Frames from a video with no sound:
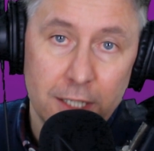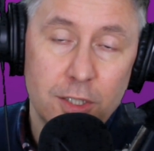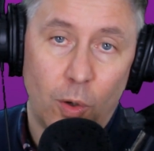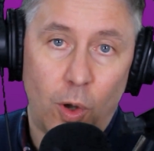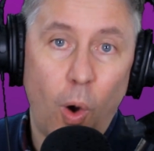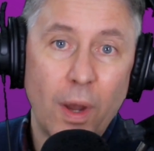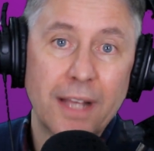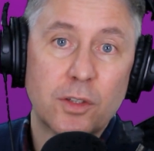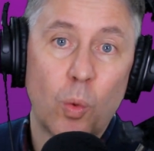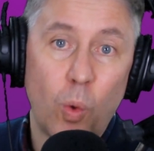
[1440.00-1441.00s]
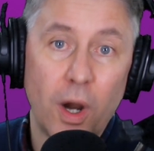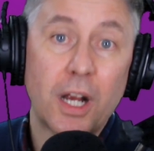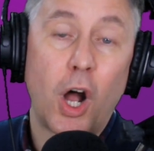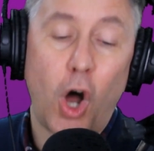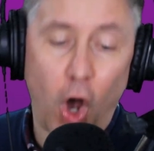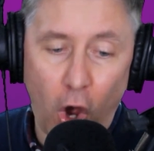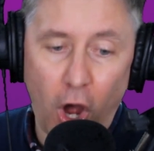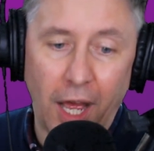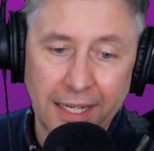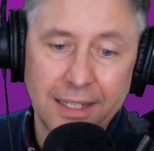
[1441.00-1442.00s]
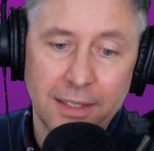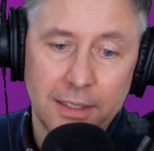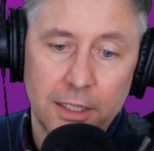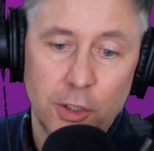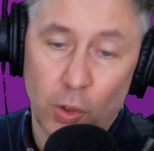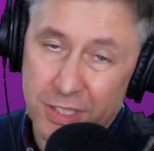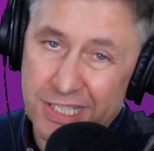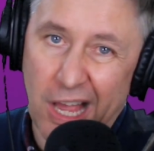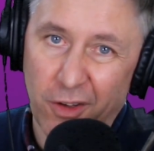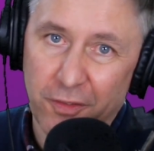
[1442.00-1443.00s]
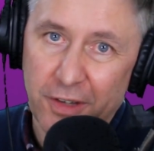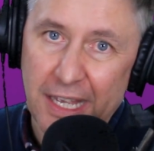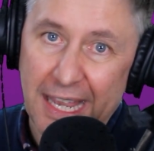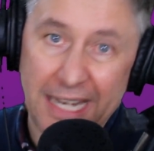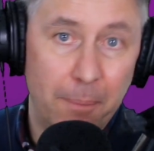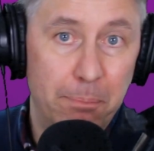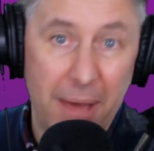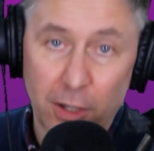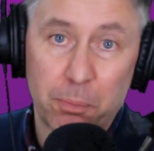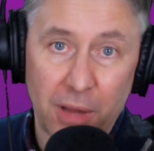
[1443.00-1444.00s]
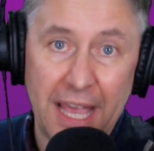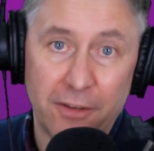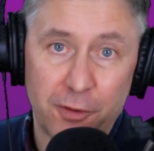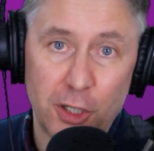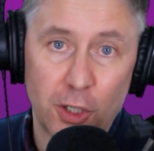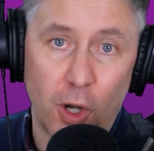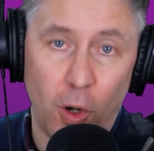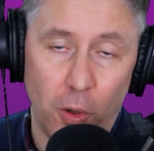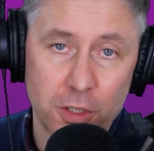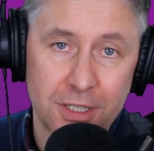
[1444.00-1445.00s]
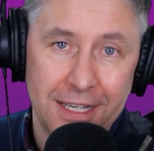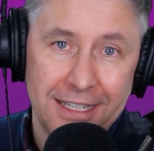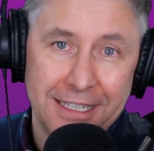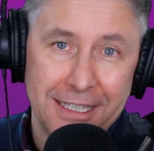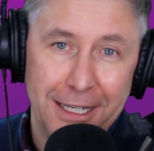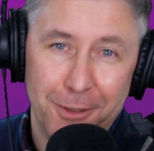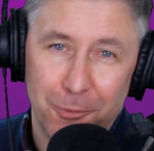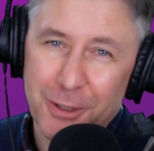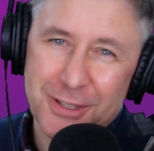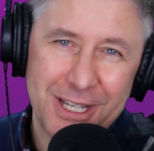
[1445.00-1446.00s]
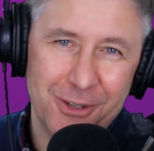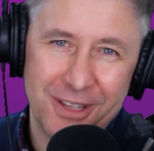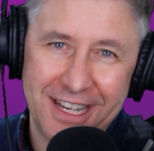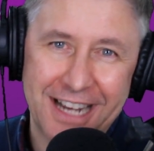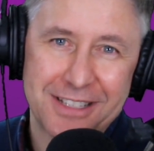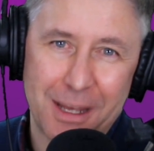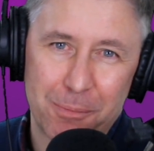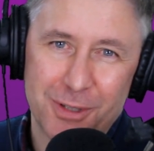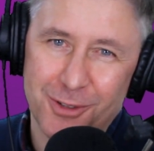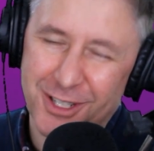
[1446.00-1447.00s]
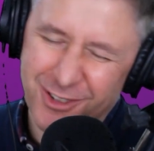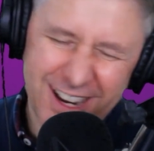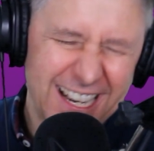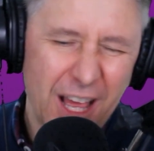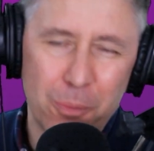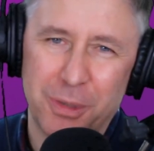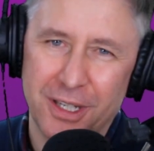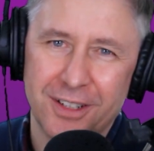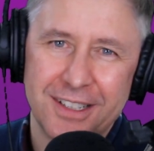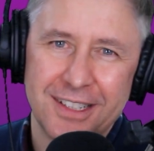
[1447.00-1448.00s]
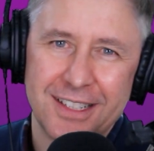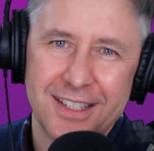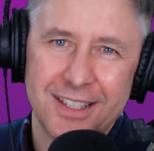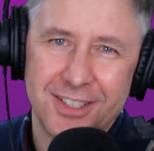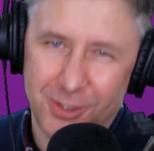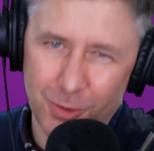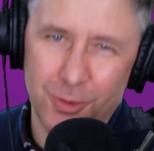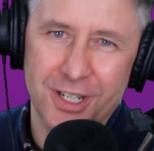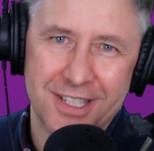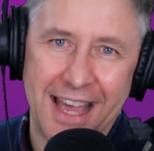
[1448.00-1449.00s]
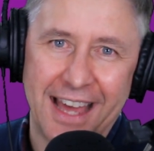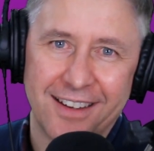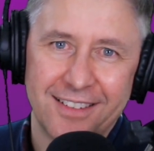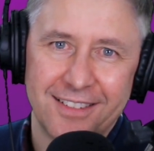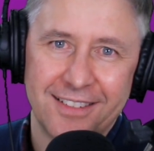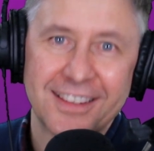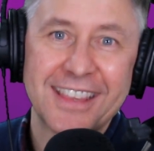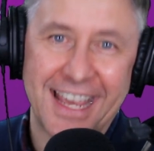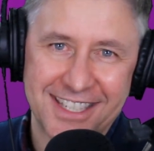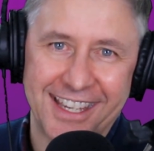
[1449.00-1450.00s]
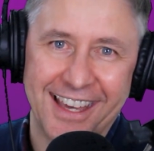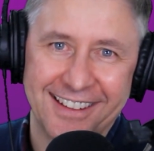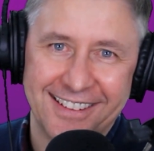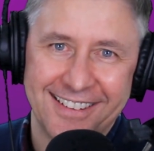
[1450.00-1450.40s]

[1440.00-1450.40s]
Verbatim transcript: So go get to work on yourself and a better plan for your goals. And we'll see you in the next episode to try and help you do just that. Thanks again.